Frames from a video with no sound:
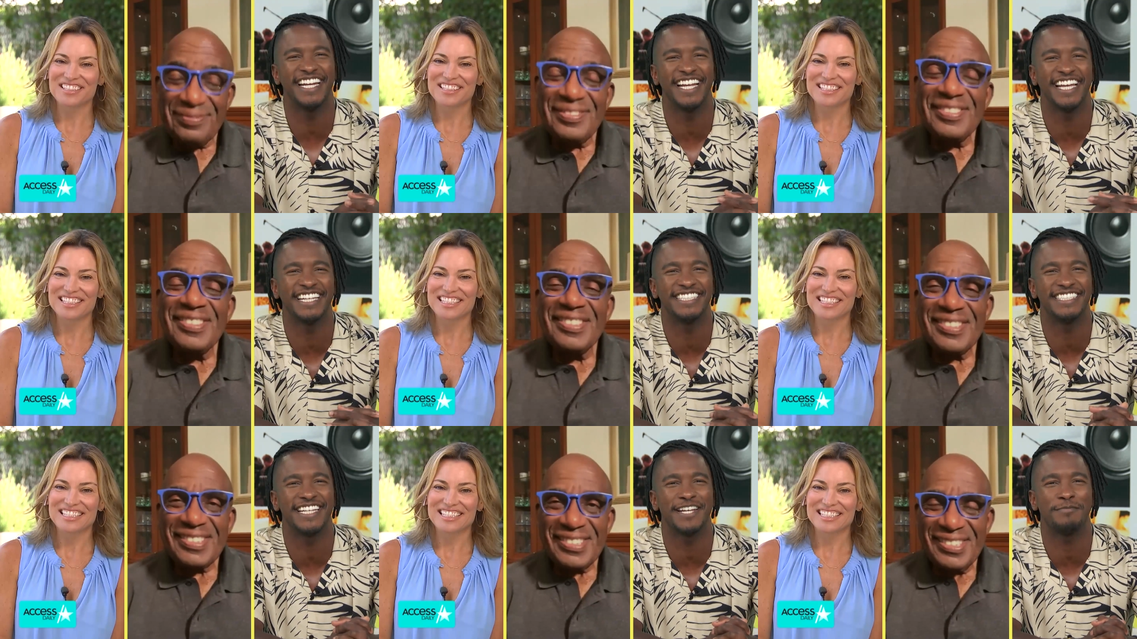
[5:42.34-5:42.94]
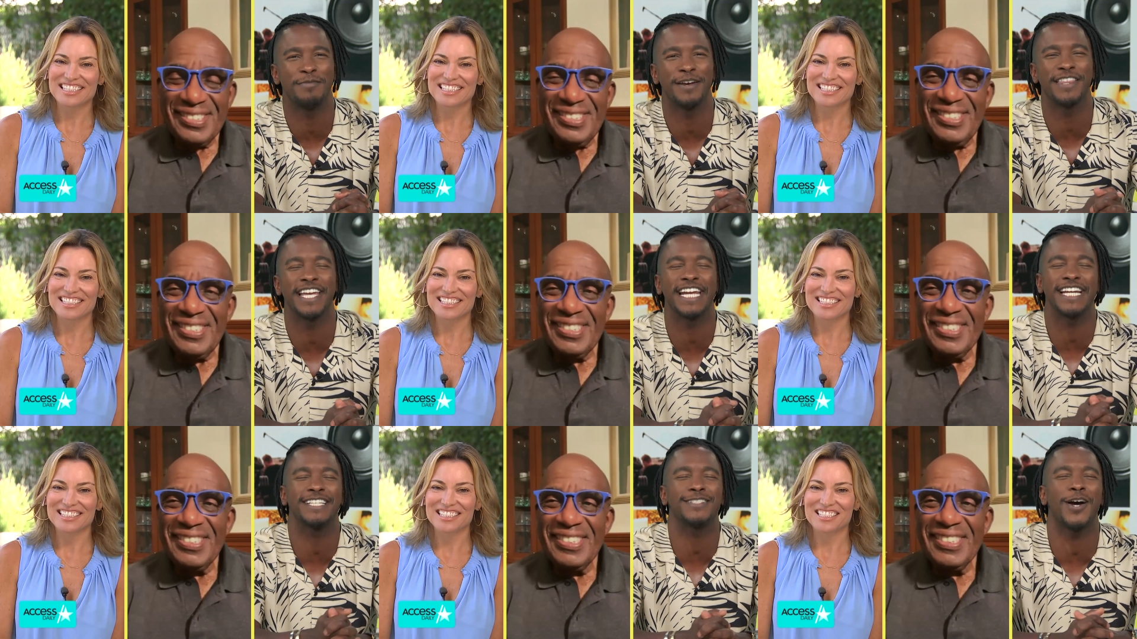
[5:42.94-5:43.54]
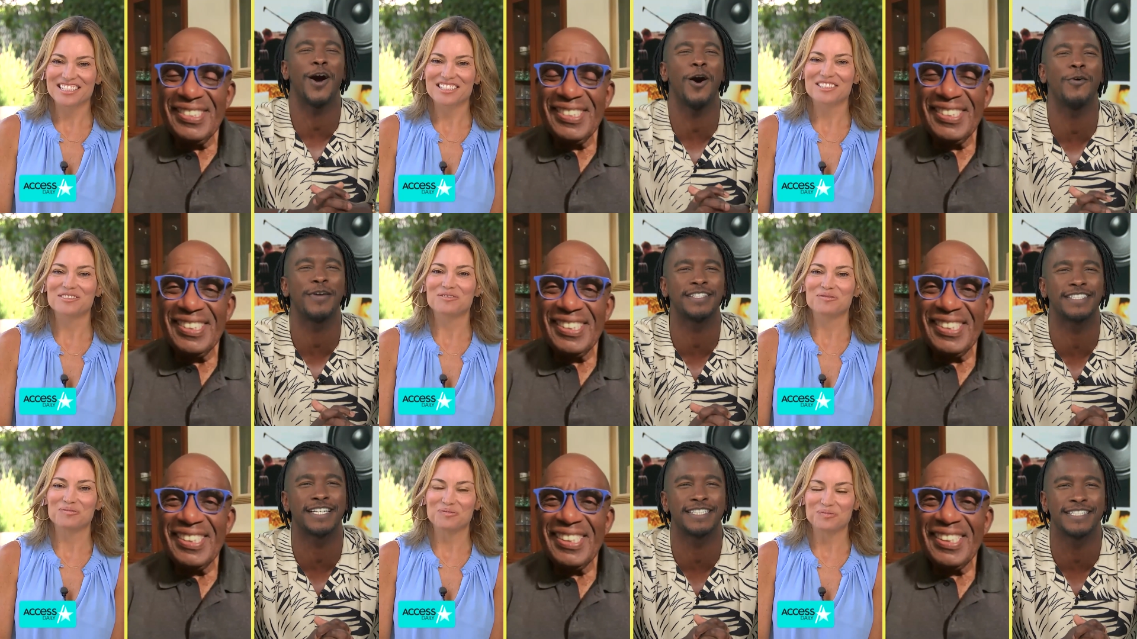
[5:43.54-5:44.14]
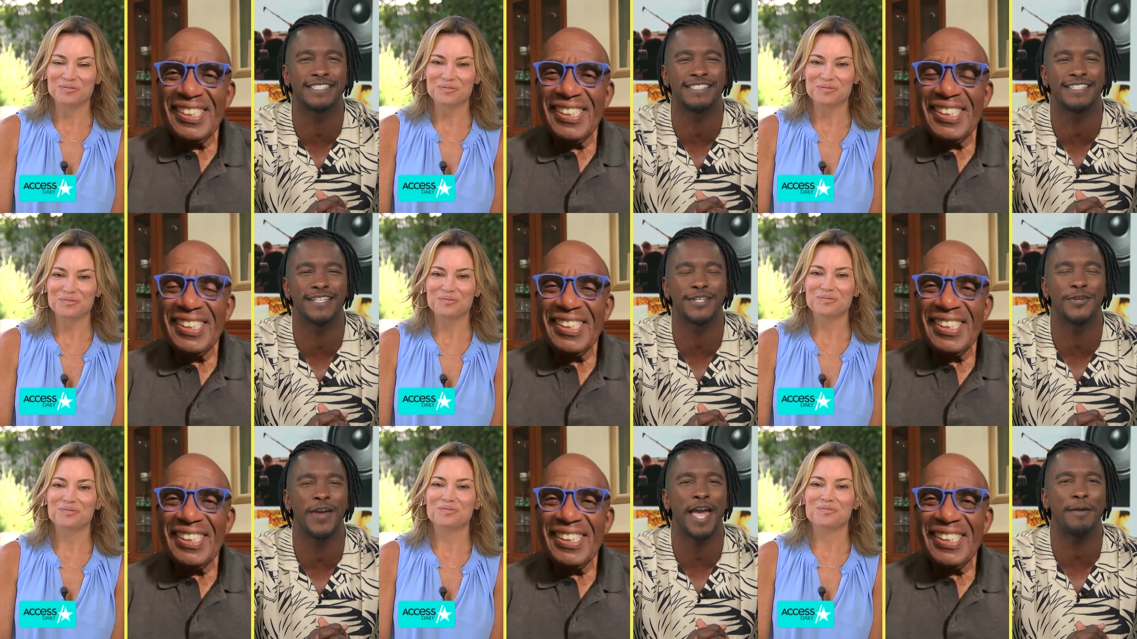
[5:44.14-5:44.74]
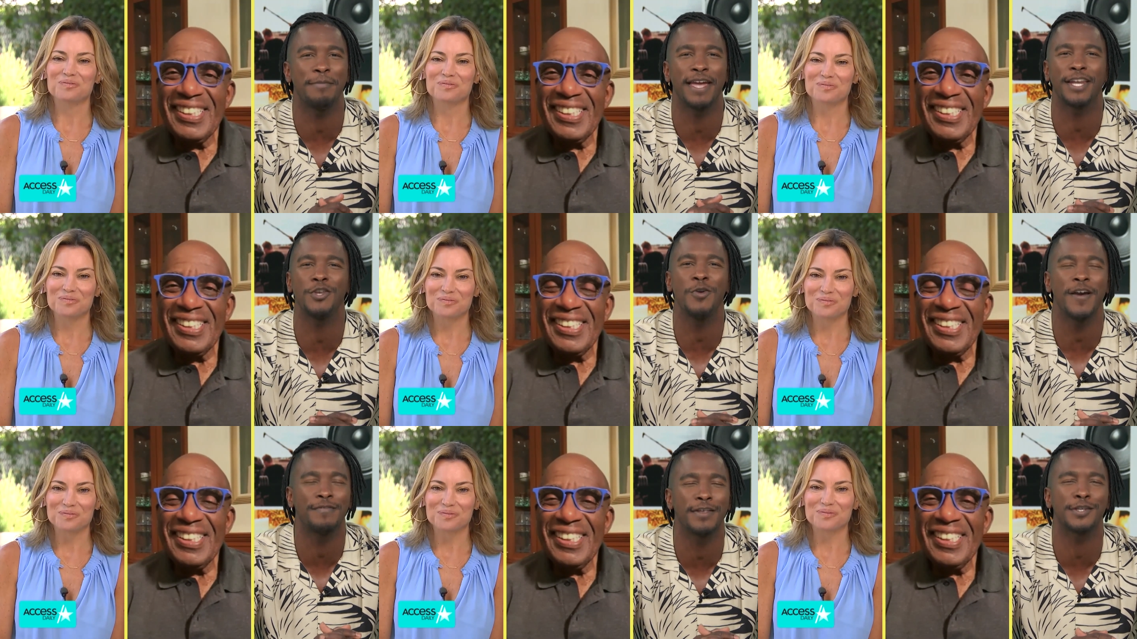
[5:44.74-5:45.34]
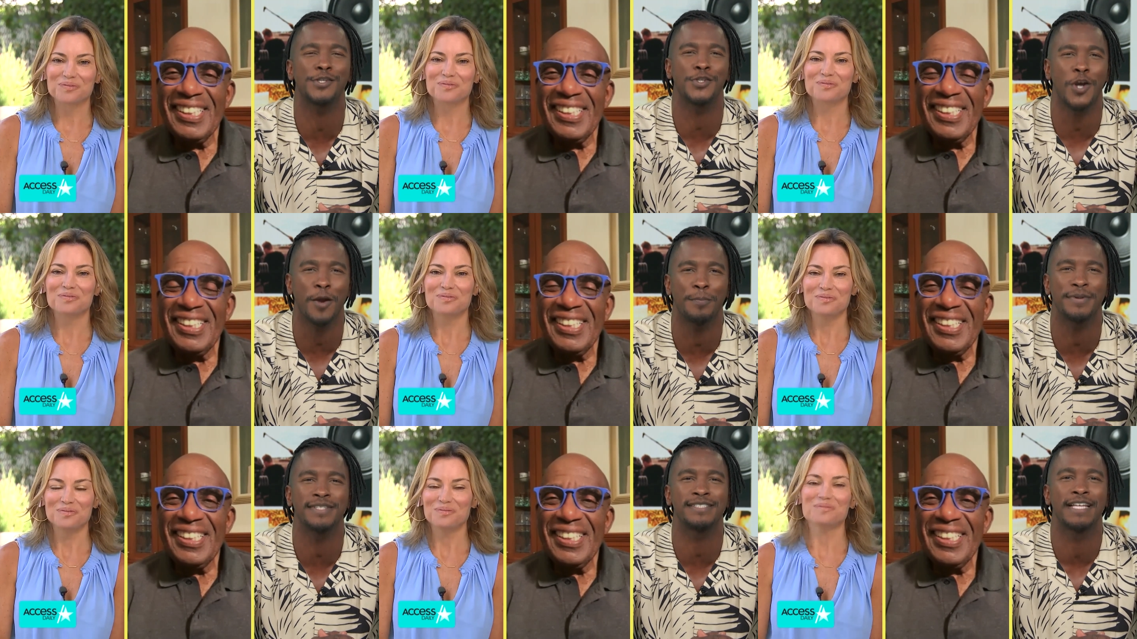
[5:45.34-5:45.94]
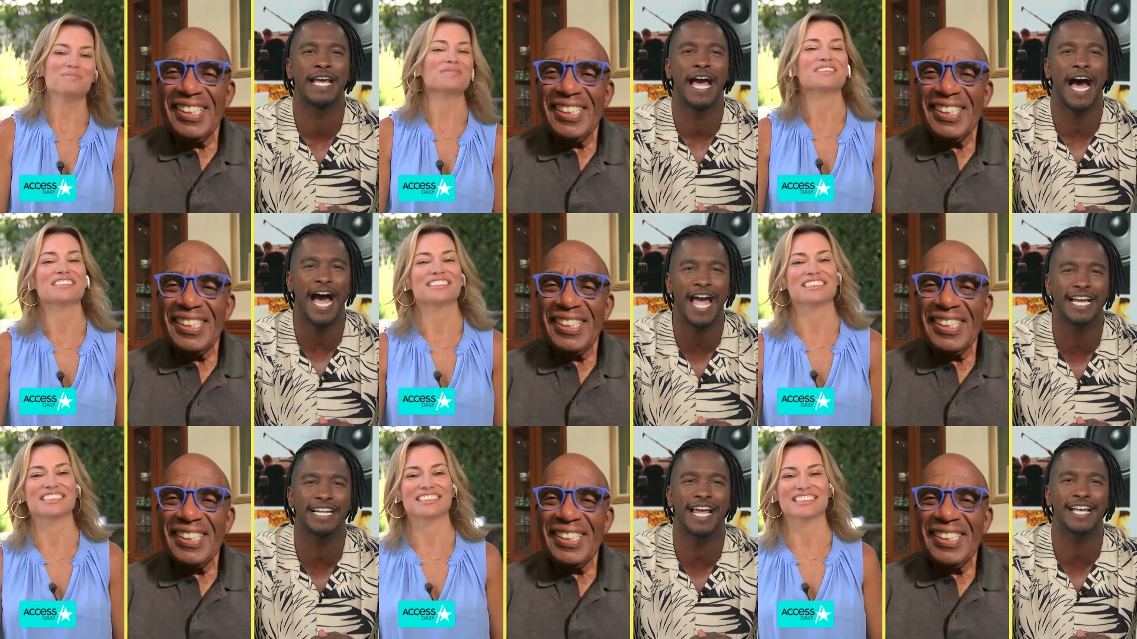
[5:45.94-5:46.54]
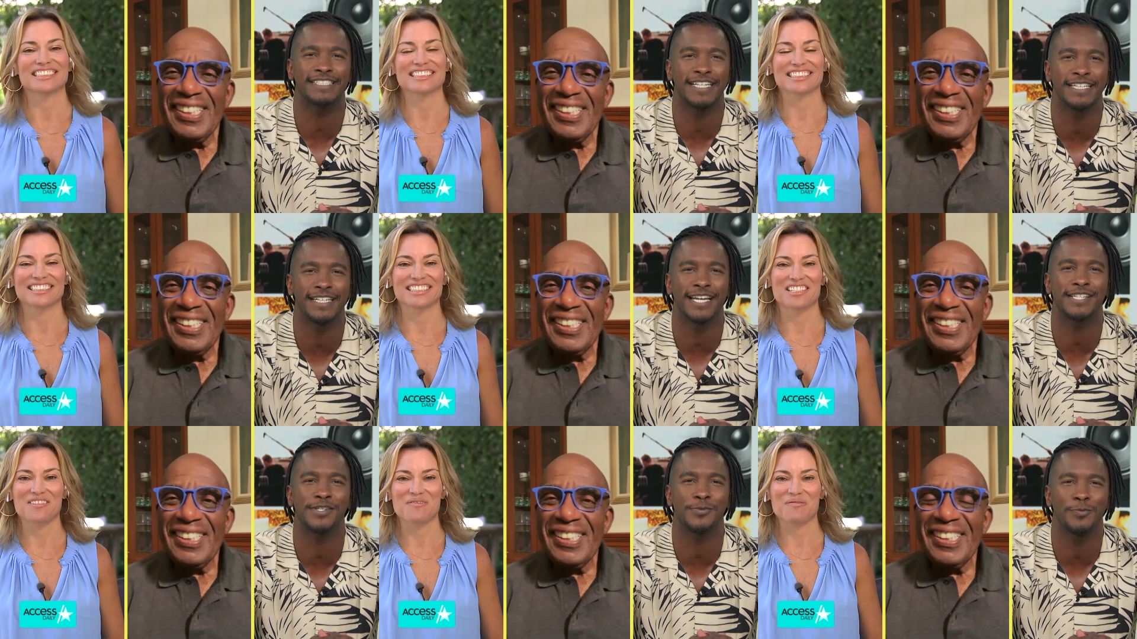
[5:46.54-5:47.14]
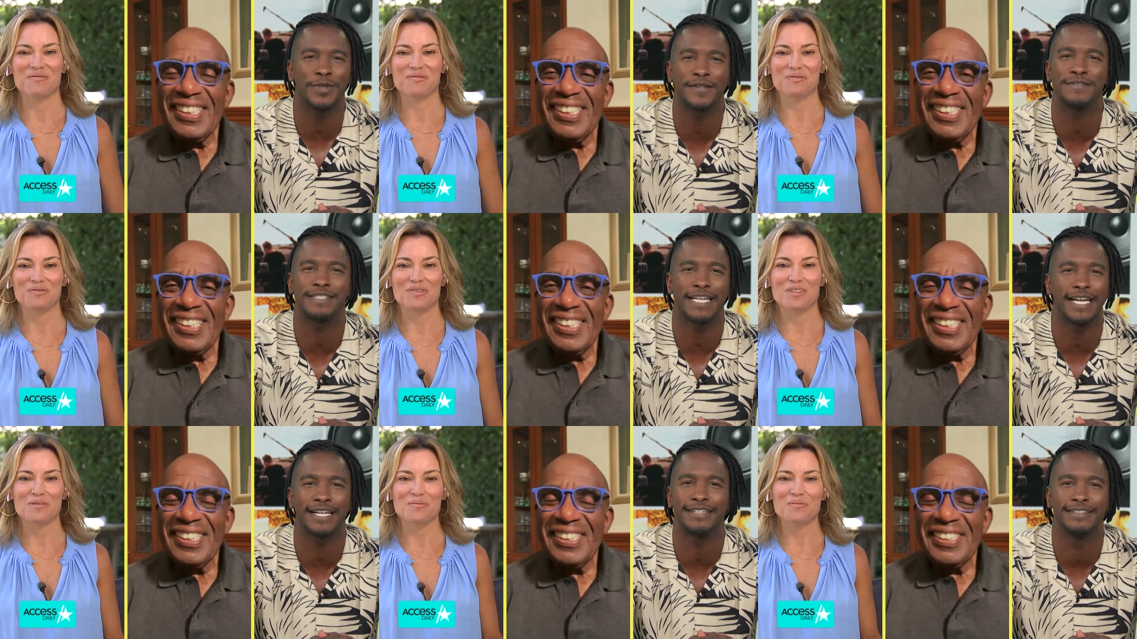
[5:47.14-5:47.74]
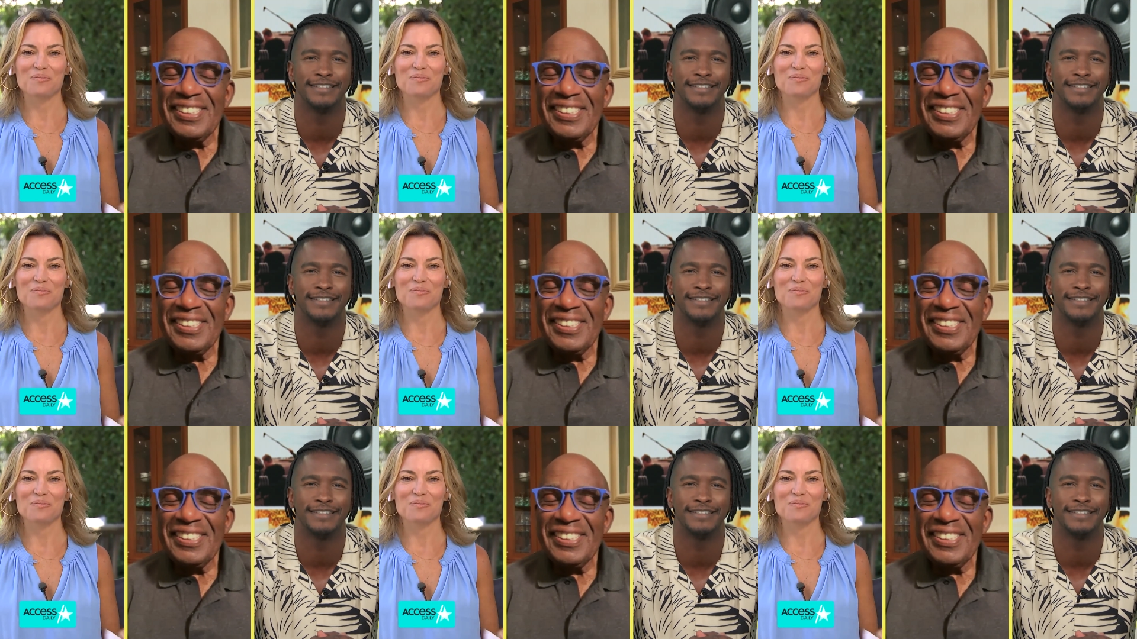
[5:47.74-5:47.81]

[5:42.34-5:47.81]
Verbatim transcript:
Speaker 1: indeed. Brother, it is always good to see you. And man, you have the sharpest eyeglass collection we've seen.